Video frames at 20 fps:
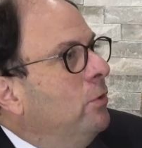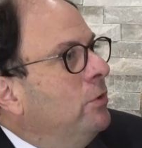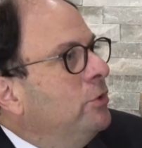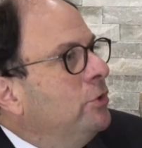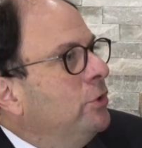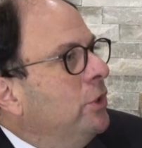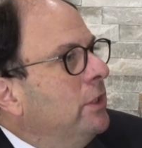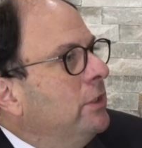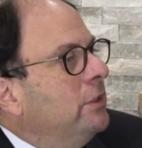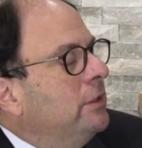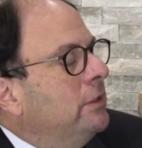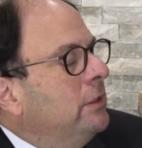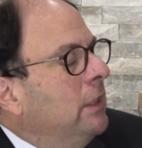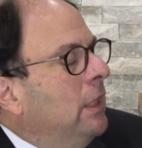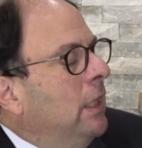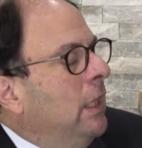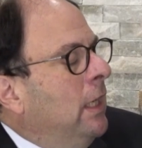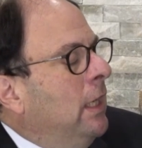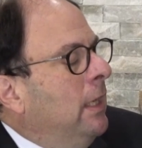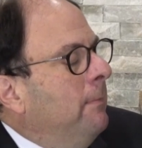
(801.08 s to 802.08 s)
just
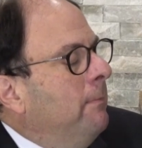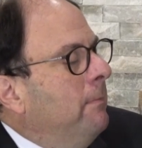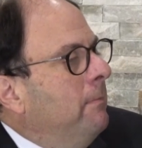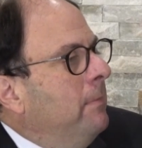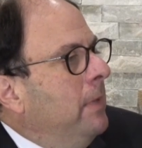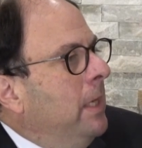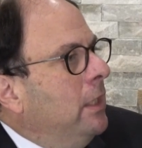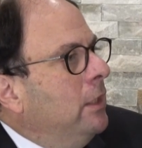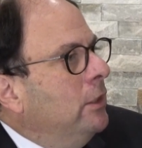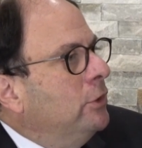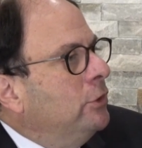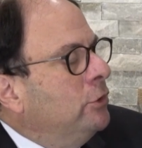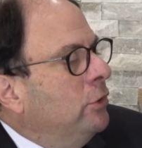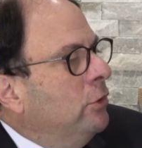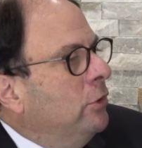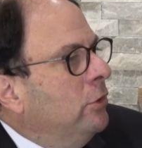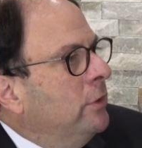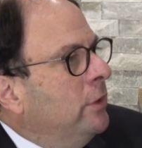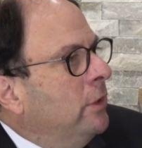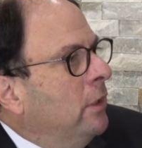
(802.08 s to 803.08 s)
making
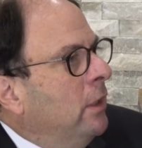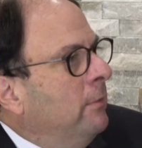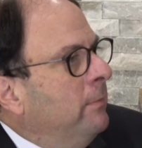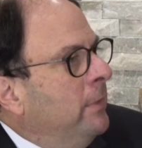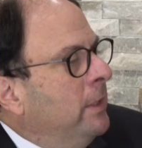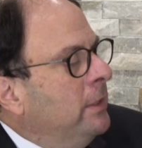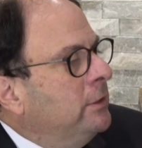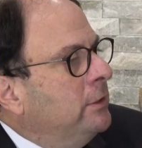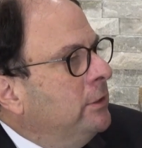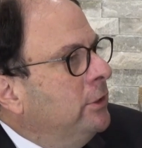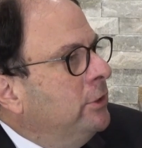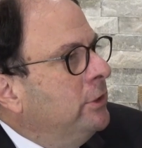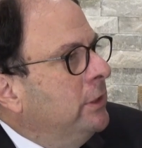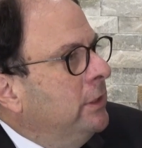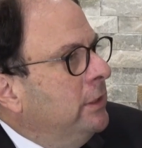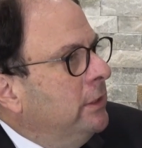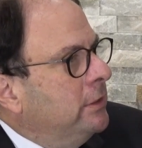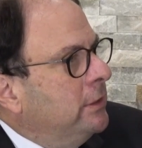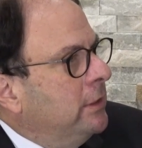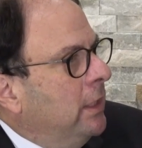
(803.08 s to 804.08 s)
sure that our message
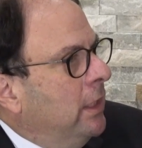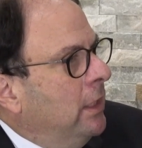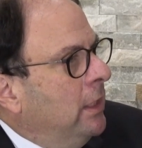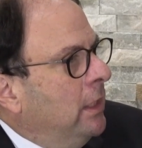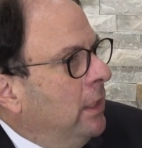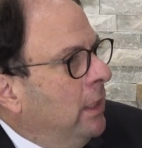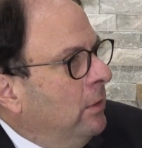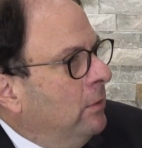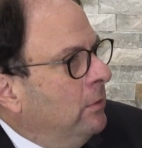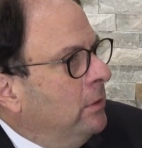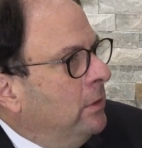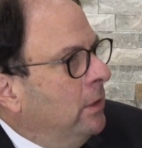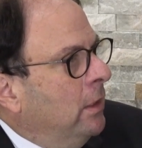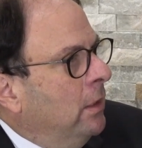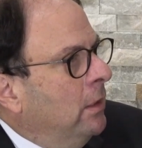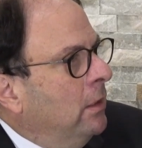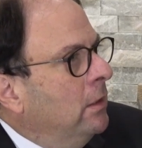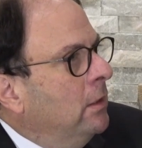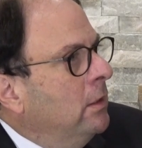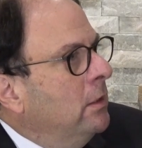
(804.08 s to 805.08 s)
is getting out
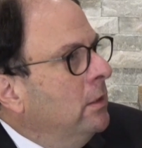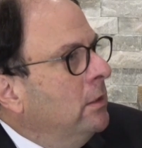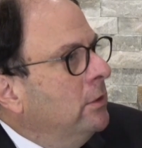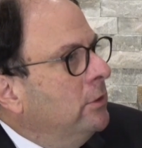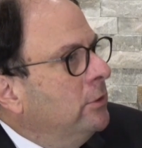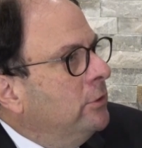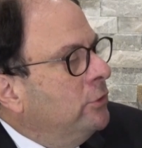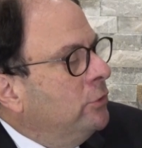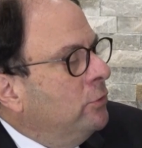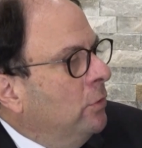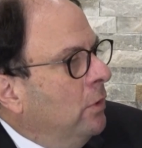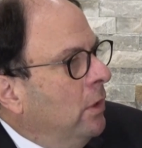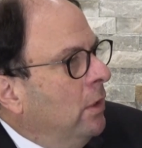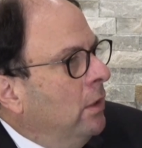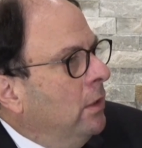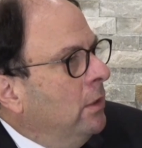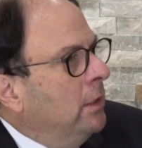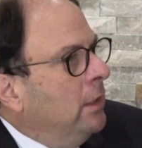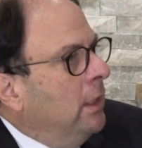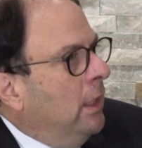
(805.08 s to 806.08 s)
there
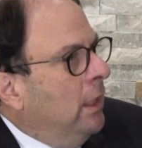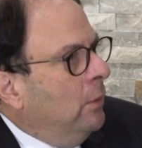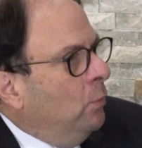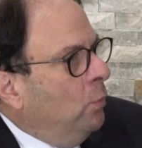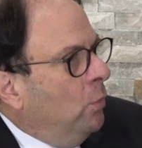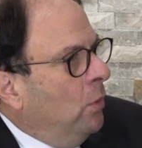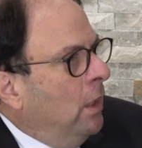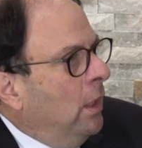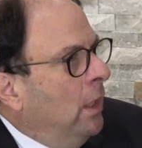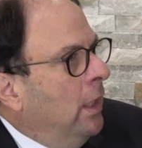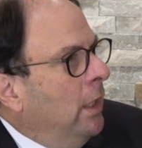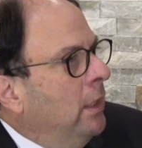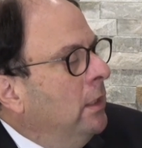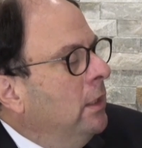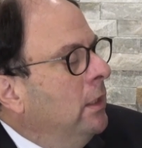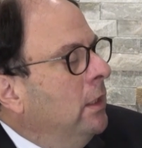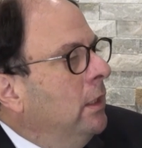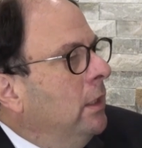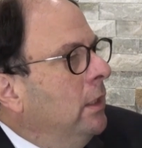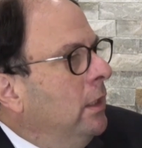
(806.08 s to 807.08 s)
strong and wide,
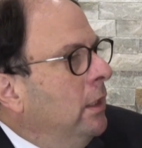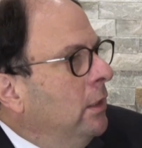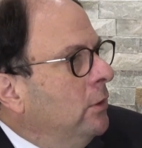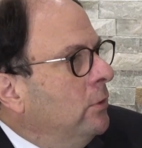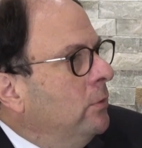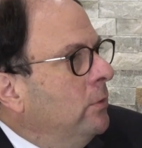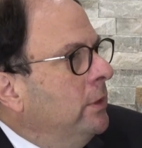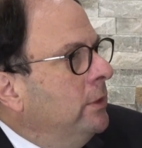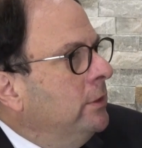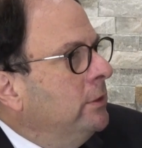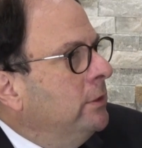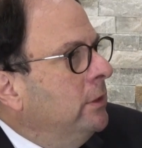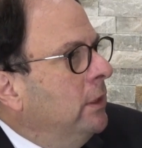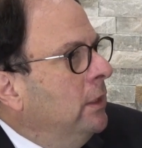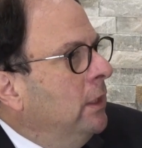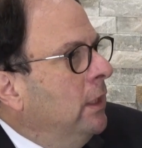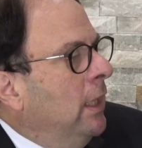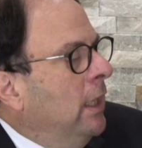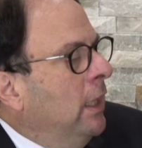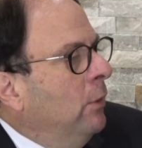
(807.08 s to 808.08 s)

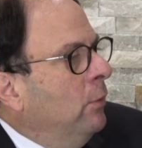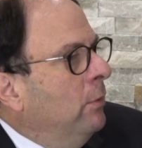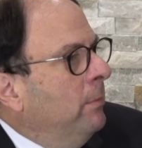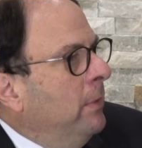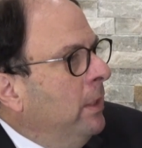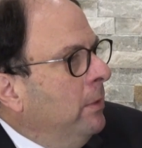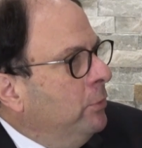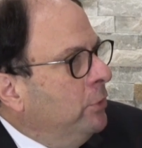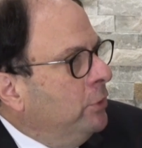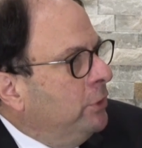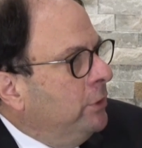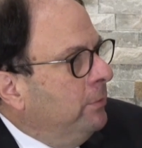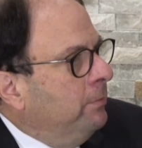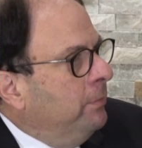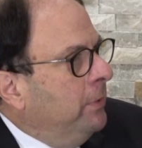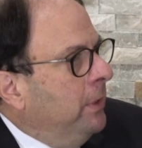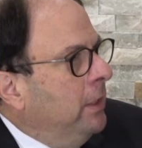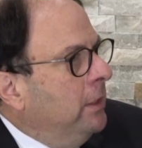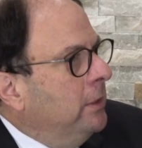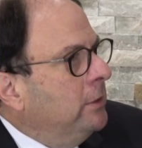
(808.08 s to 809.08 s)
increasing our membership
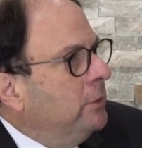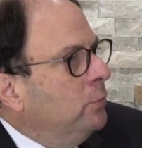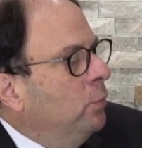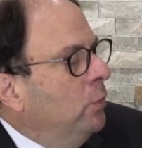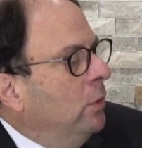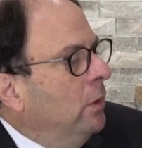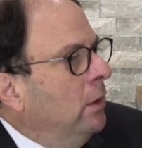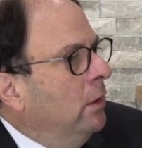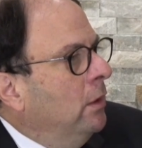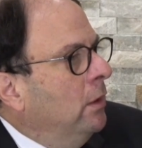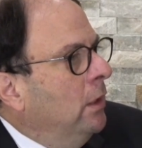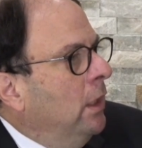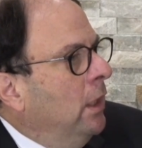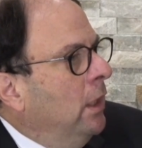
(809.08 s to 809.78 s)
base. We're